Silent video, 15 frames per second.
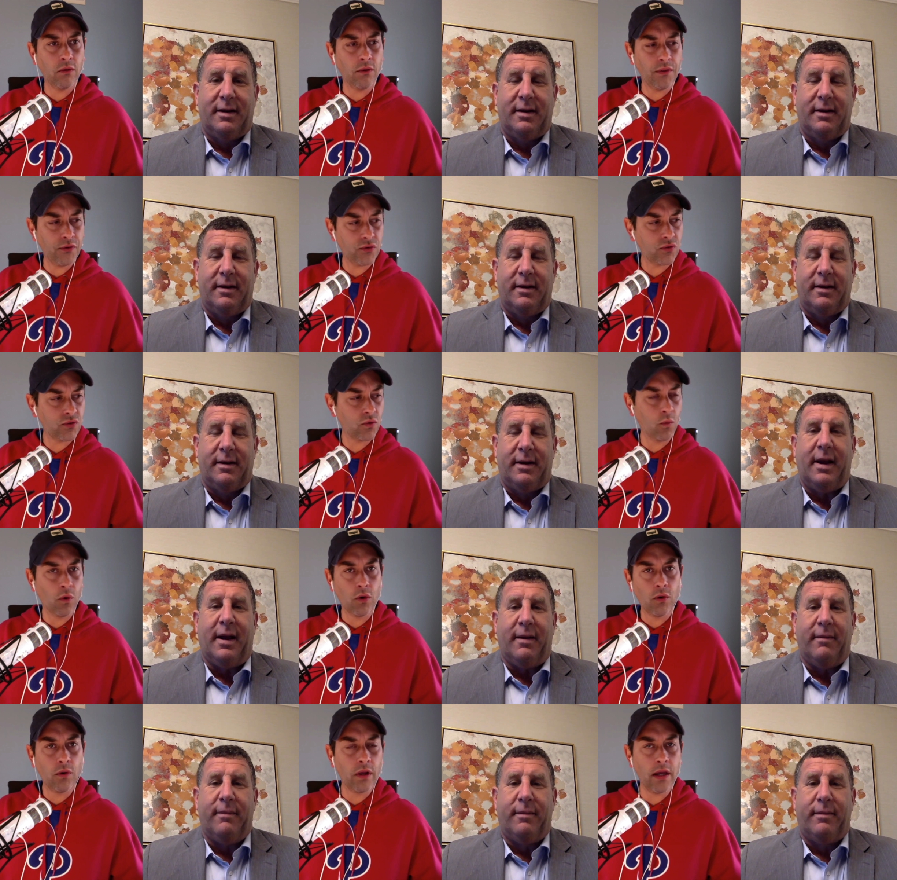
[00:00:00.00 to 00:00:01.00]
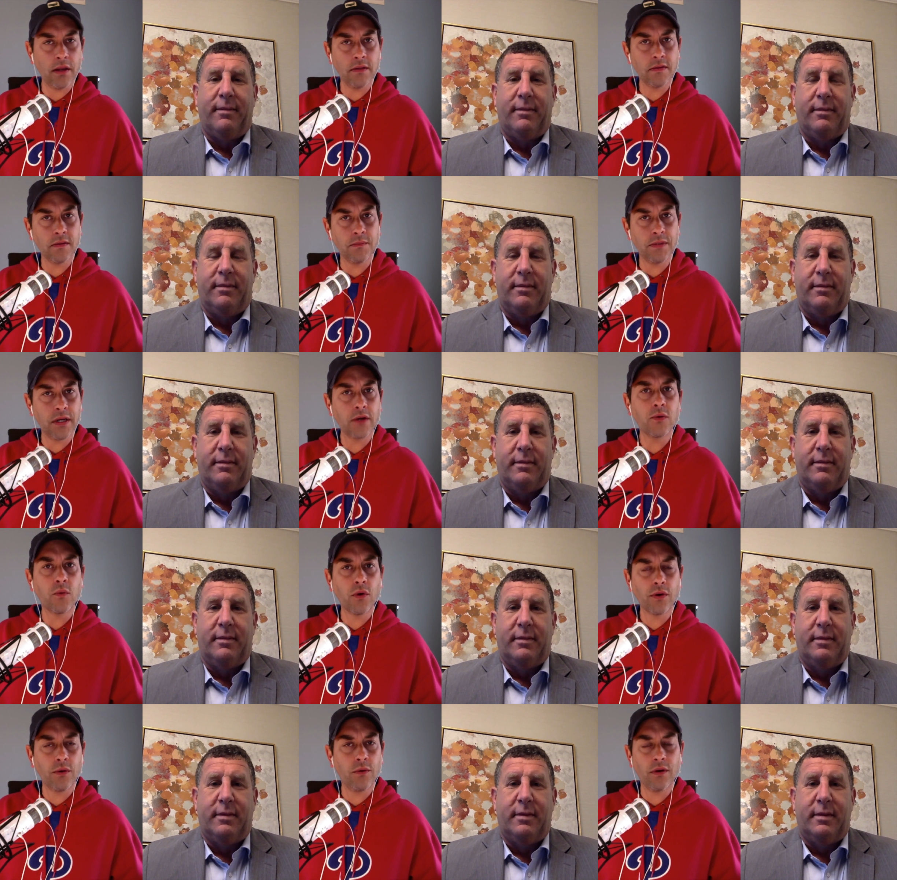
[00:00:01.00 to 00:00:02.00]
Speaker 1: or that a squirrel got in some
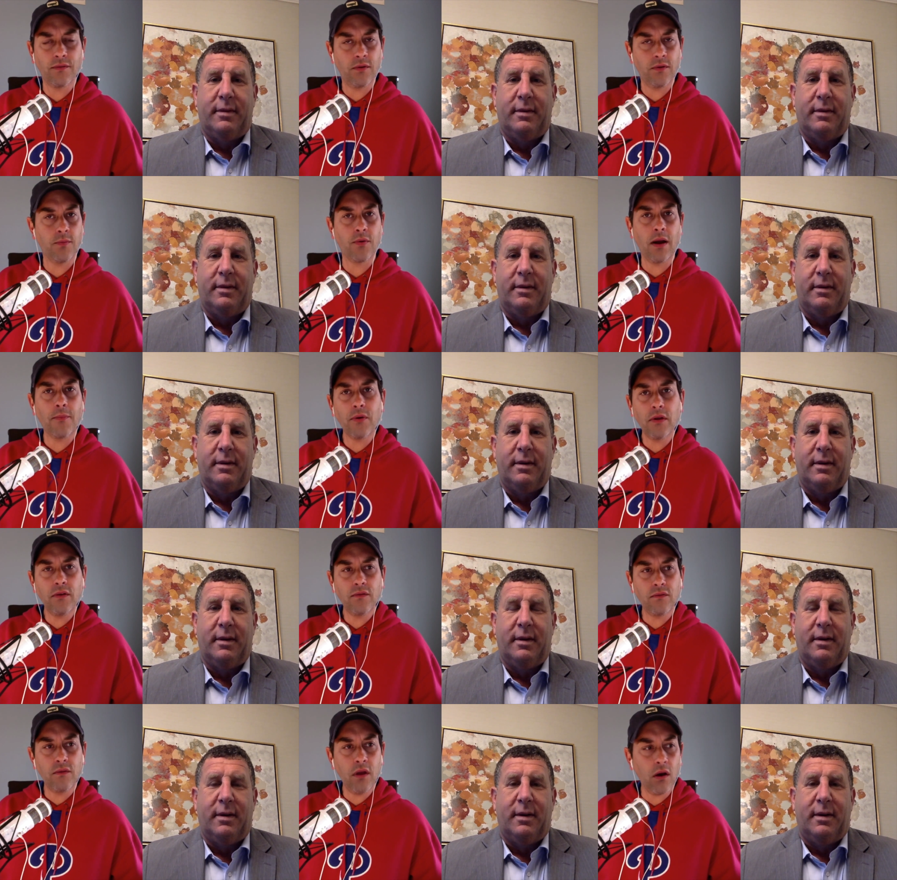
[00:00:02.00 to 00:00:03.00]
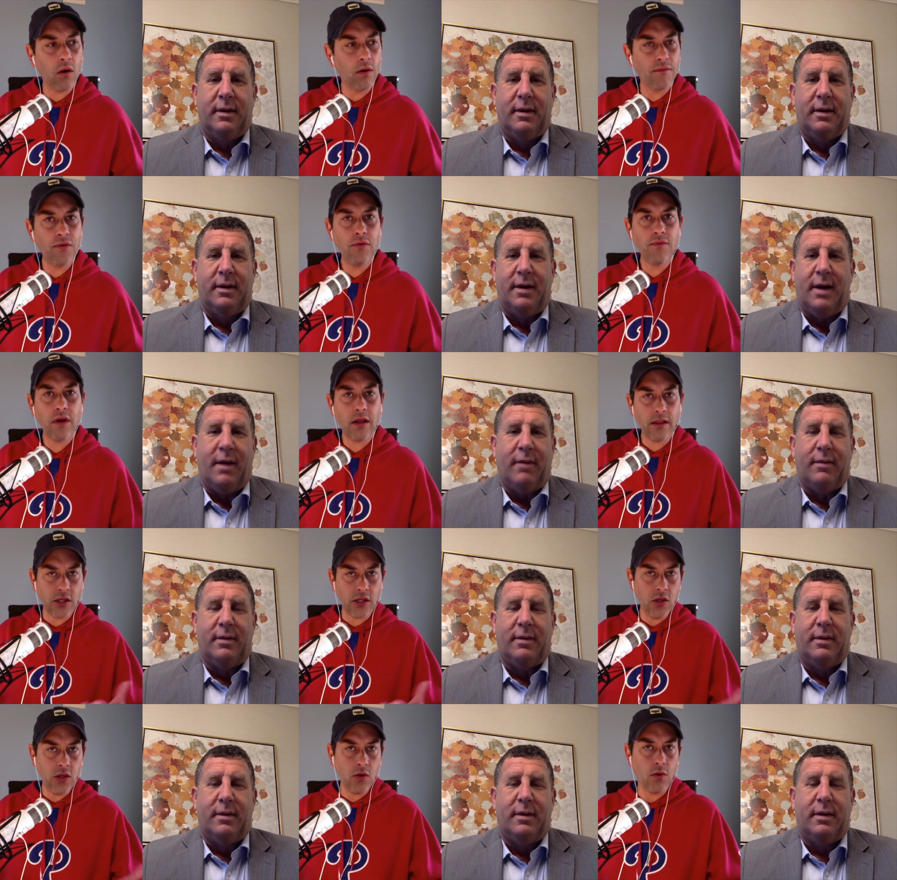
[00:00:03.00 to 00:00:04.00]
ductwork on one of your properties? No. If you've got
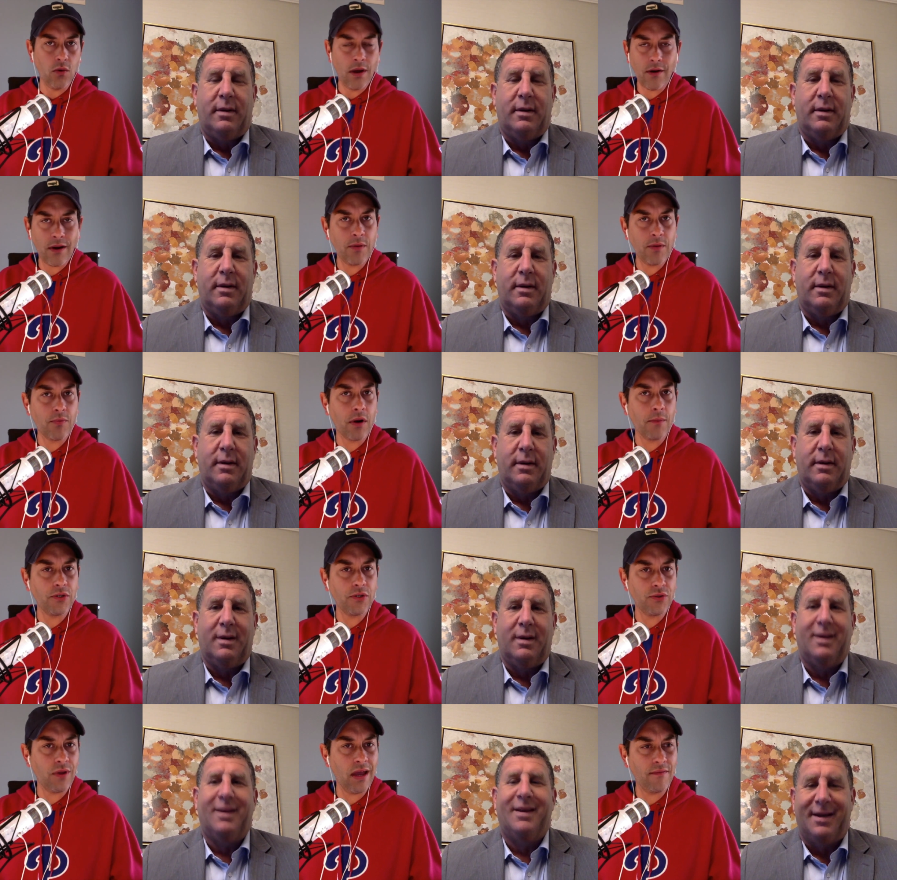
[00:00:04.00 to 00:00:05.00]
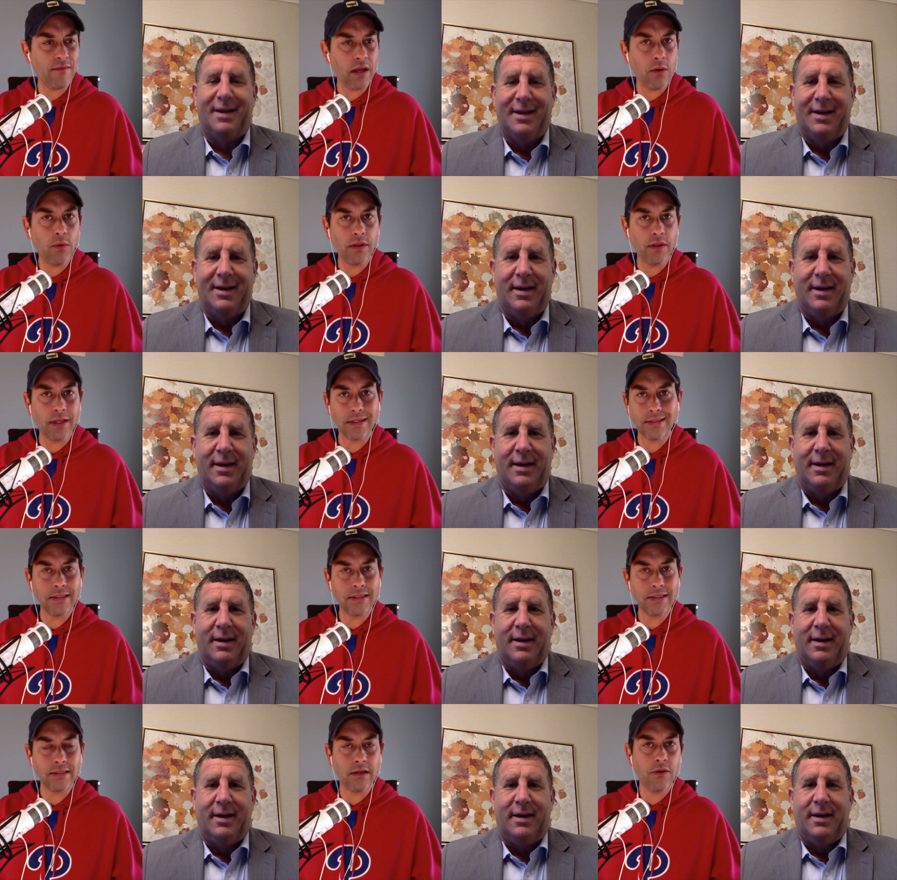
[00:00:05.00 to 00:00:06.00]
like you, I don't know how many properties you have now, what,
Speaker 2: like
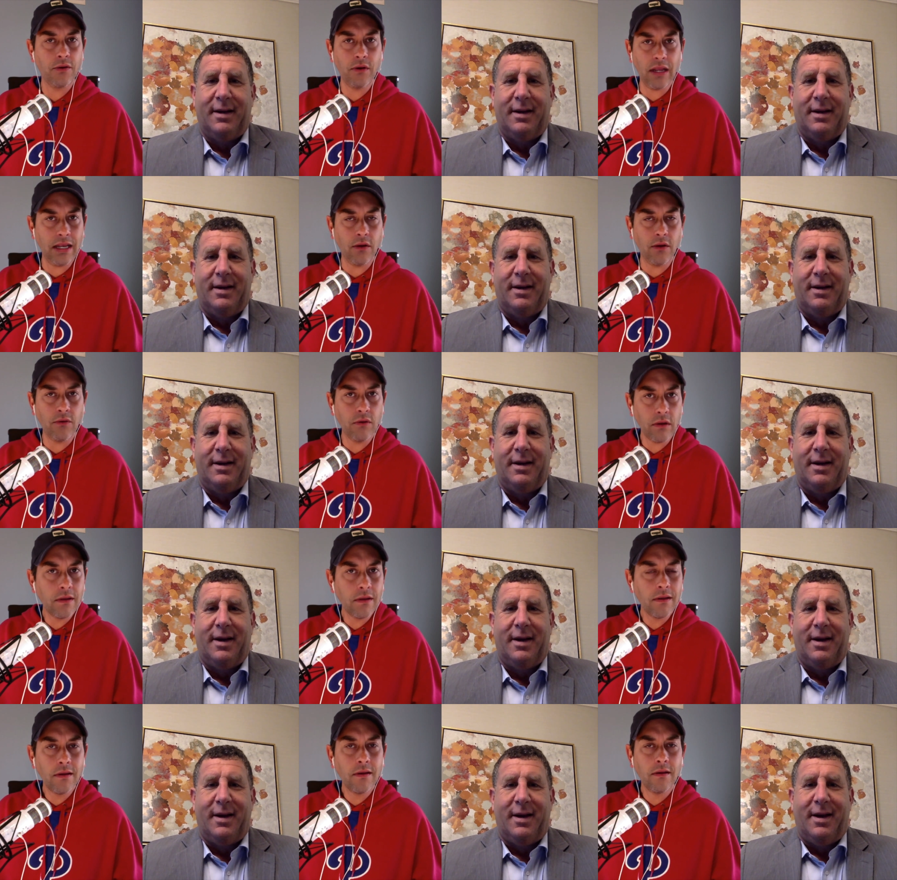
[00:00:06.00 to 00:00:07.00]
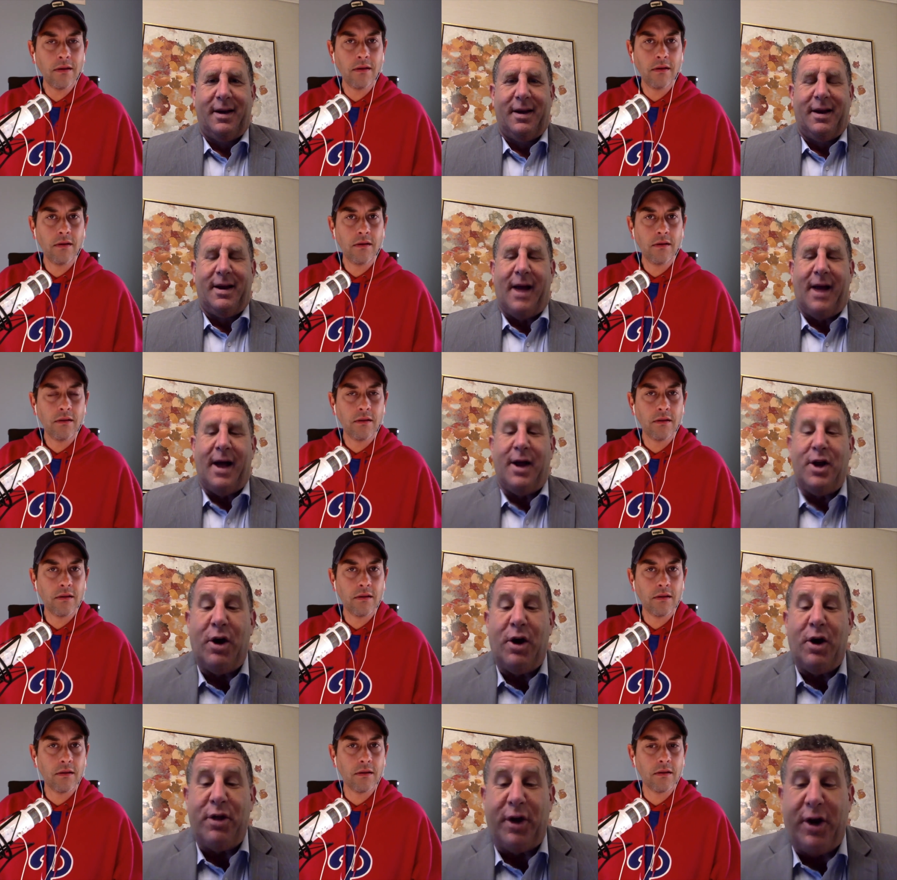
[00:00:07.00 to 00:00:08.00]
600, 800? Uh,
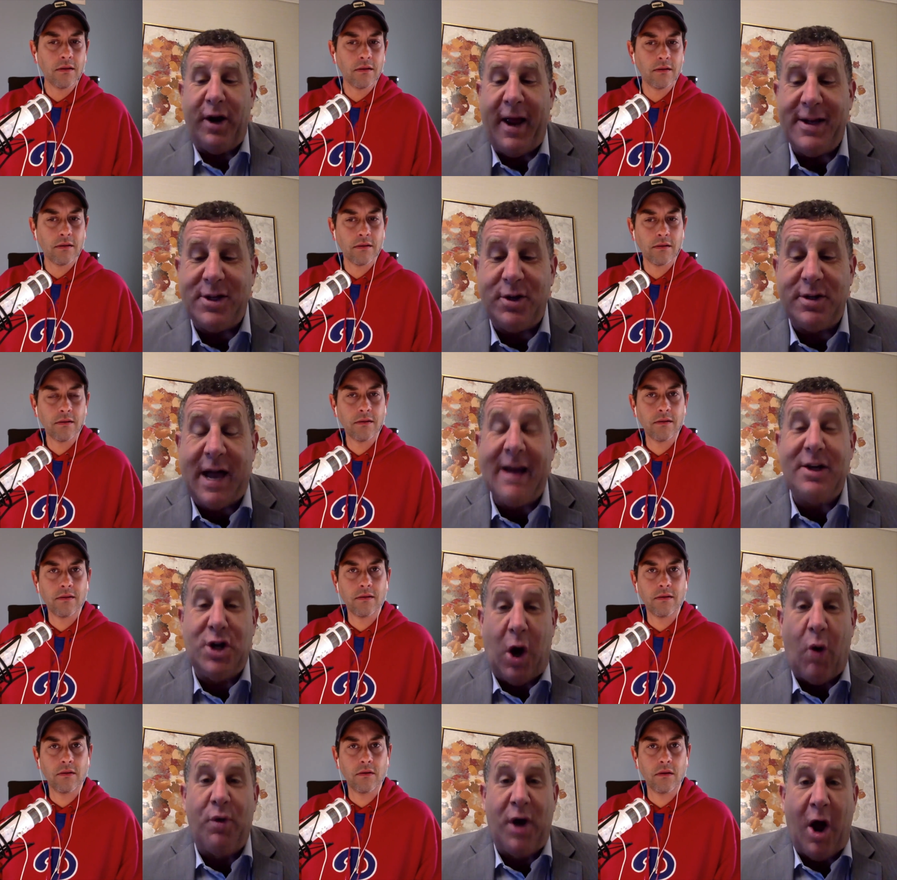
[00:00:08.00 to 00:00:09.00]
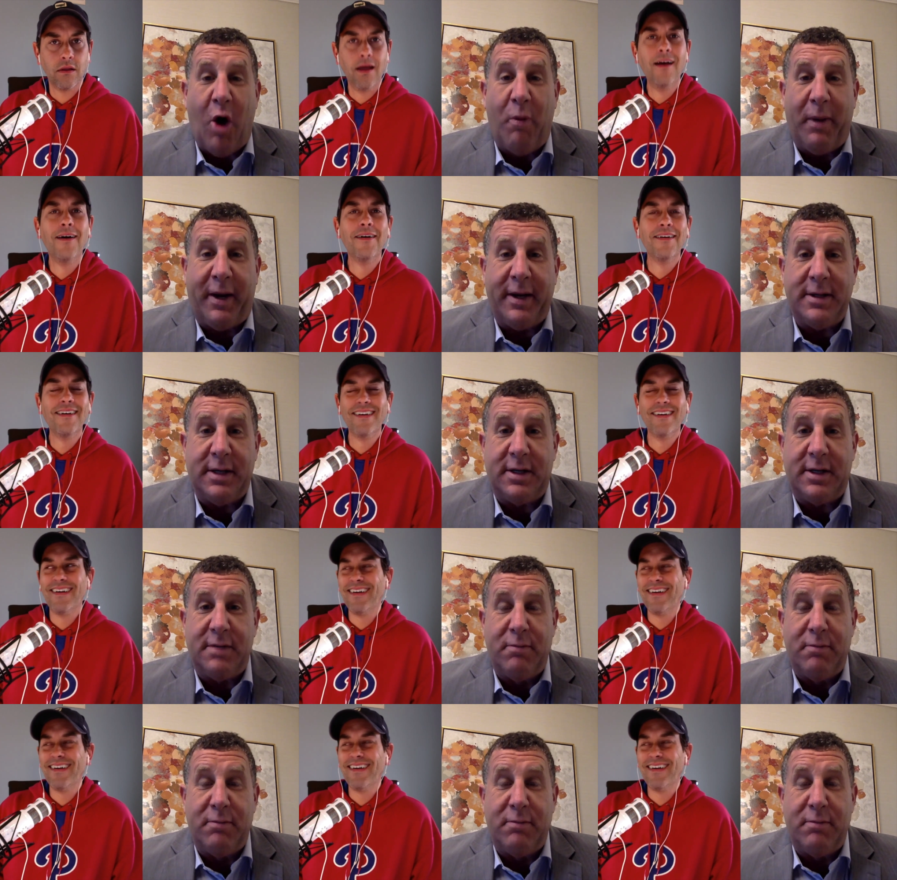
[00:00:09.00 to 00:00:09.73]
you know, the good answer is I don't know because it's